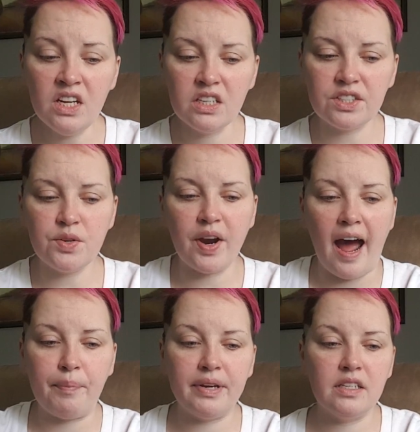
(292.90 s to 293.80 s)
to see what
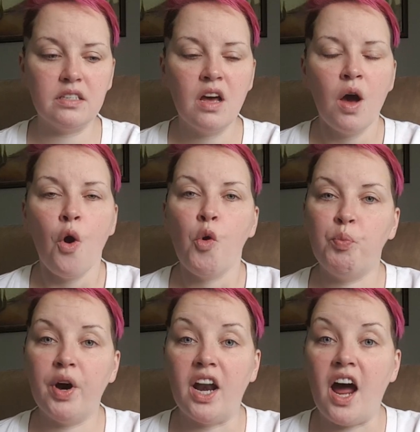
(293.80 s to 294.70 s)
happens.
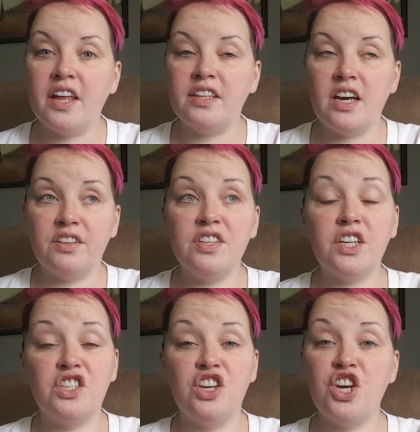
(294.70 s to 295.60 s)
But I think
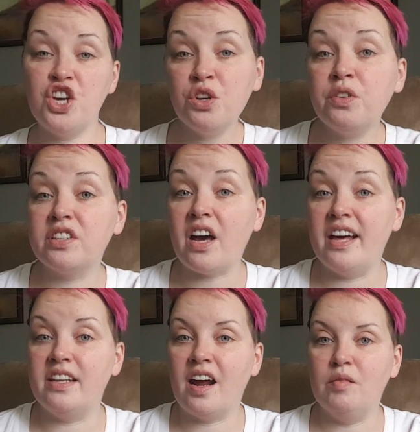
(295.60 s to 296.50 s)
it's a huge
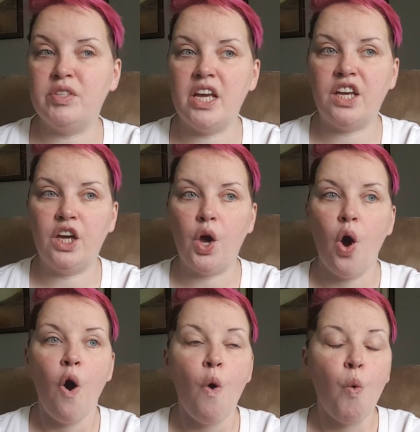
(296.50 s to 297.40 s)
sign that I am taking
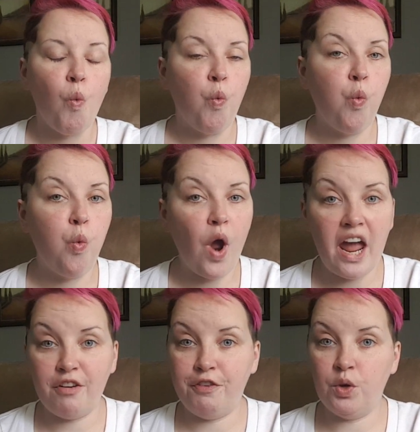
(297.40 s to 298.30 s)

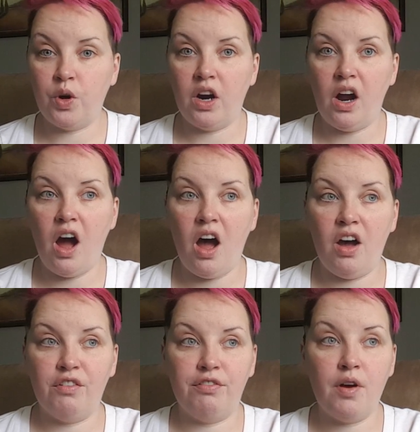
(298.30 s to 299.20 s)
way fewer
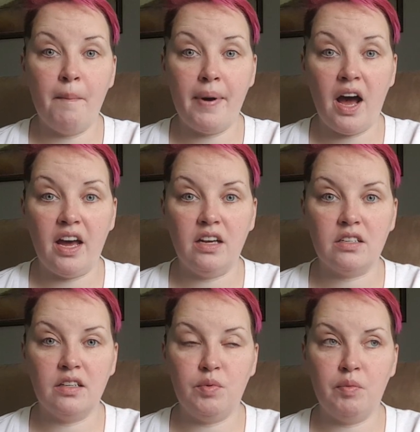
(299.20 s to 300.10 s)
of my
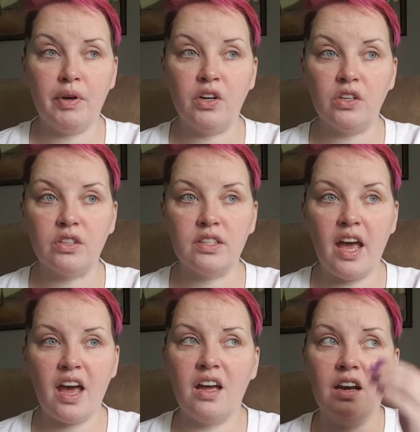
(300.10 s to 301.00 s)
sleeping pills.
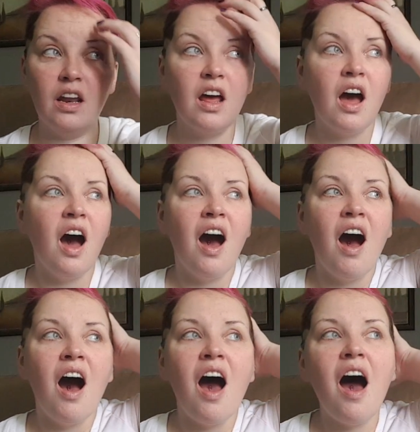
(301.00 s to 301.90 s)
And
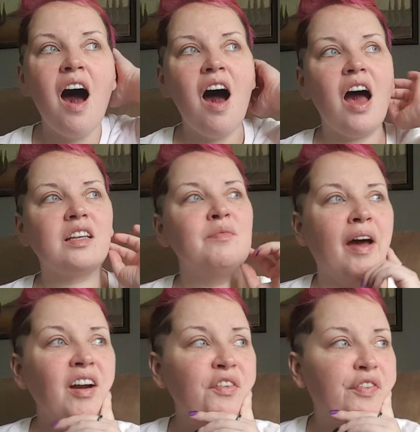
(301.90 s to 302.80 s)
as a
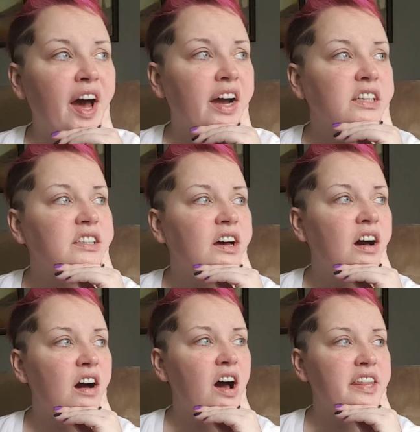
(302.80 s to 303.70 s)
matter of fact,
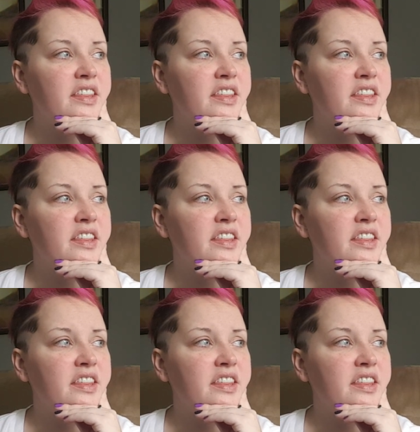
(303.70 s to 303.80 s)
I